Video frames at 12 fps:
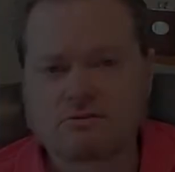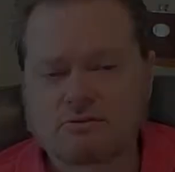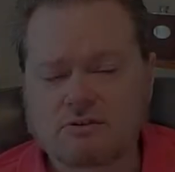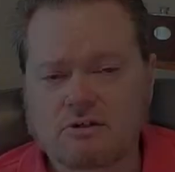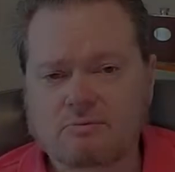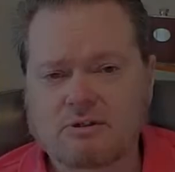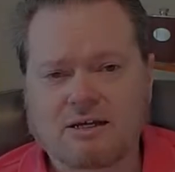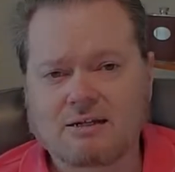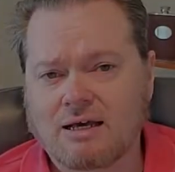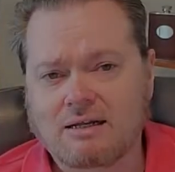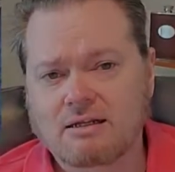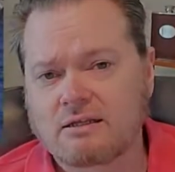or something.
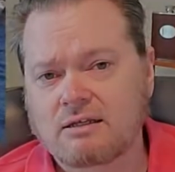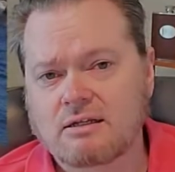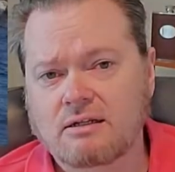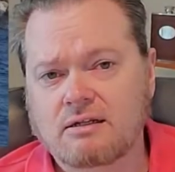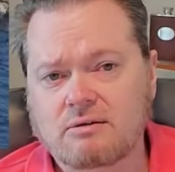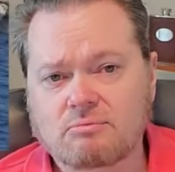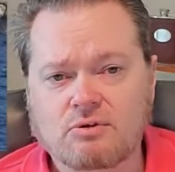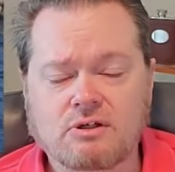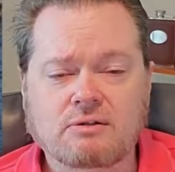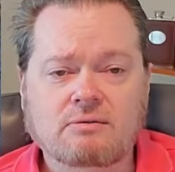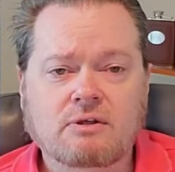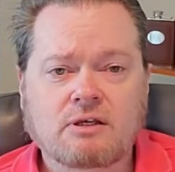I didn't get any,
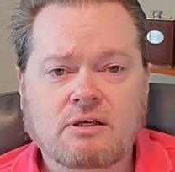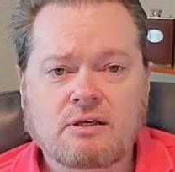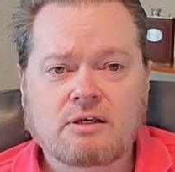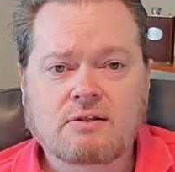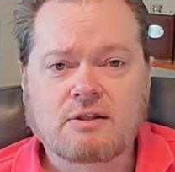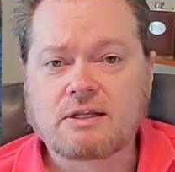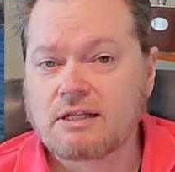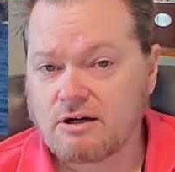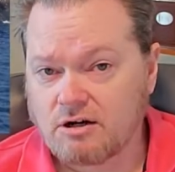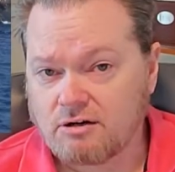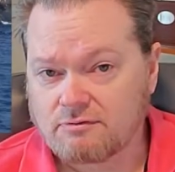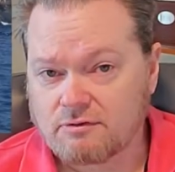but they did
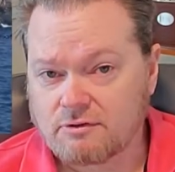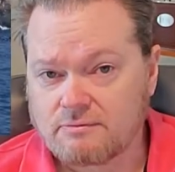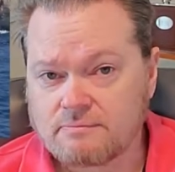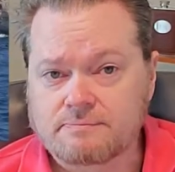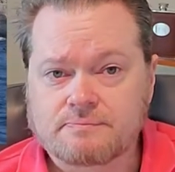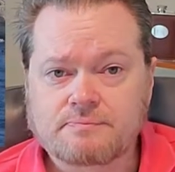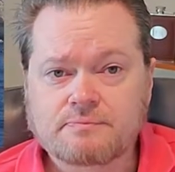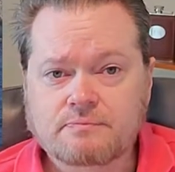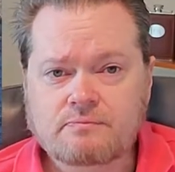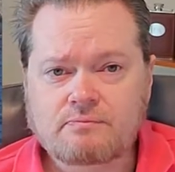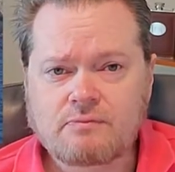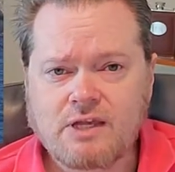offer it.
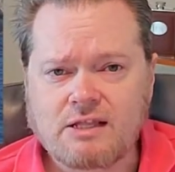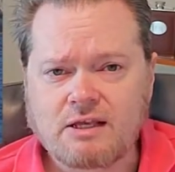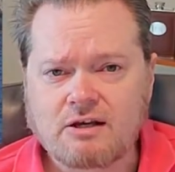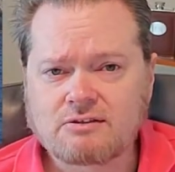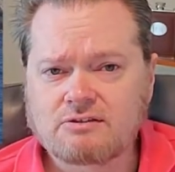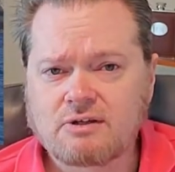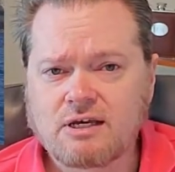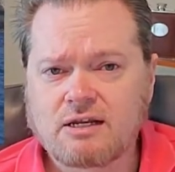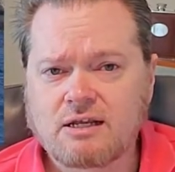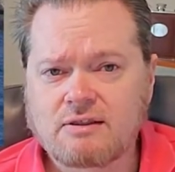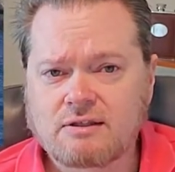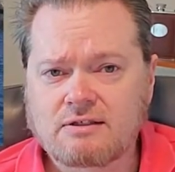And they also had,
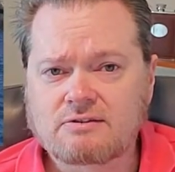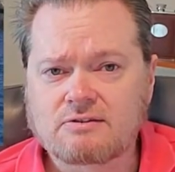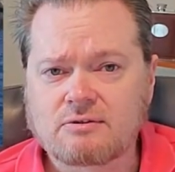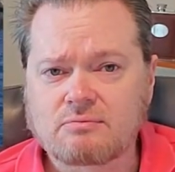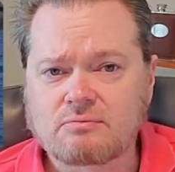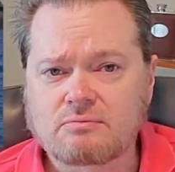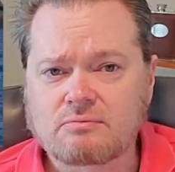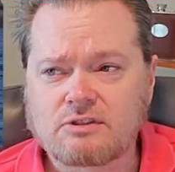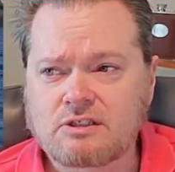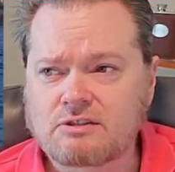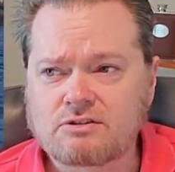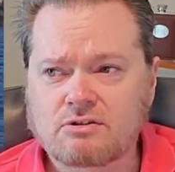I think, some
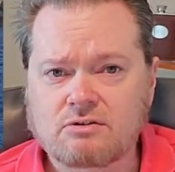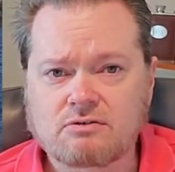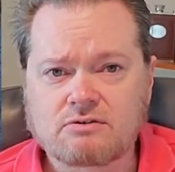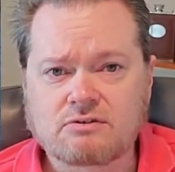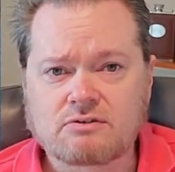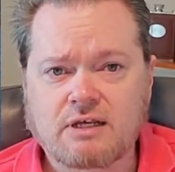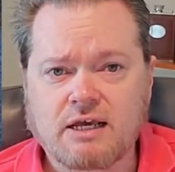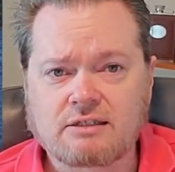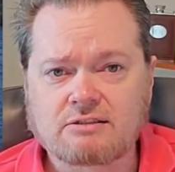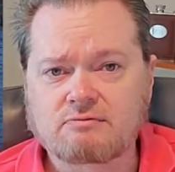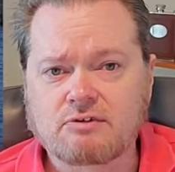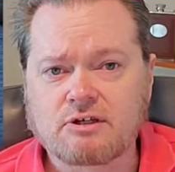t-shirts and
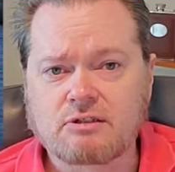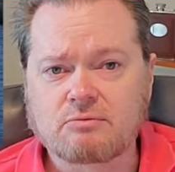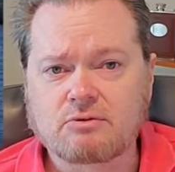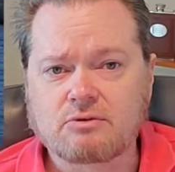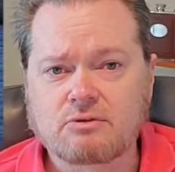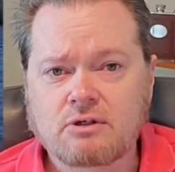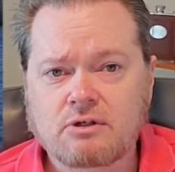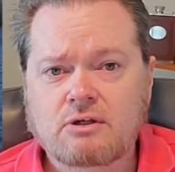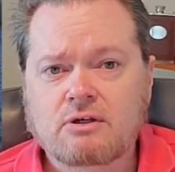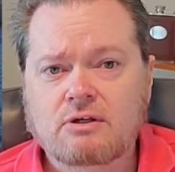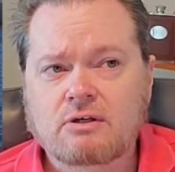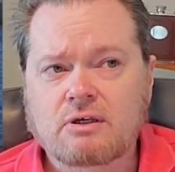hats available.
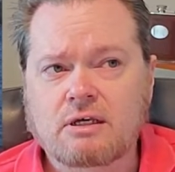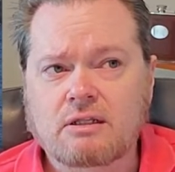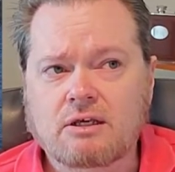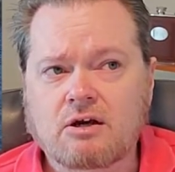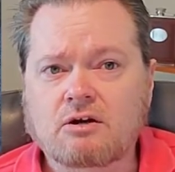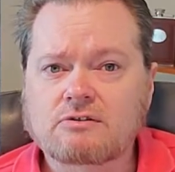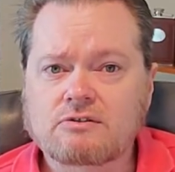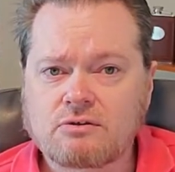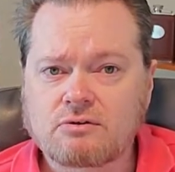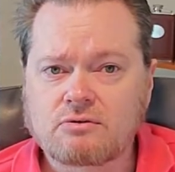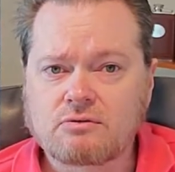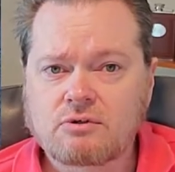And they
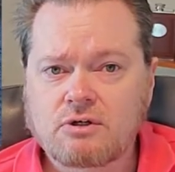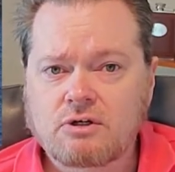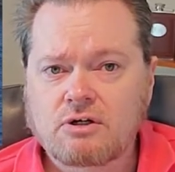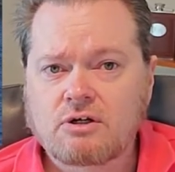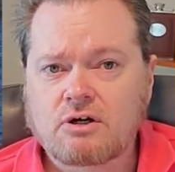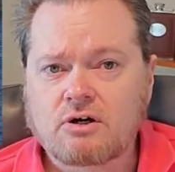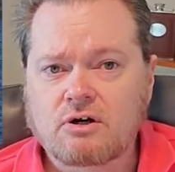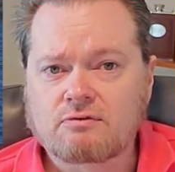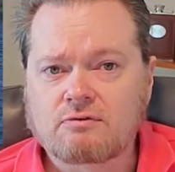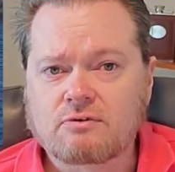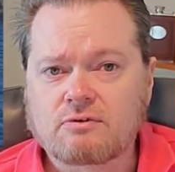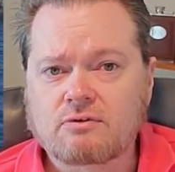also
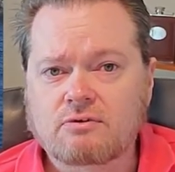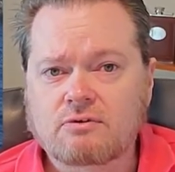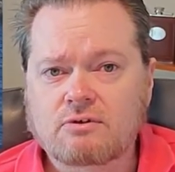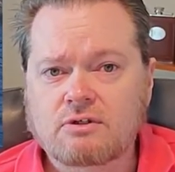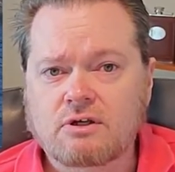offered,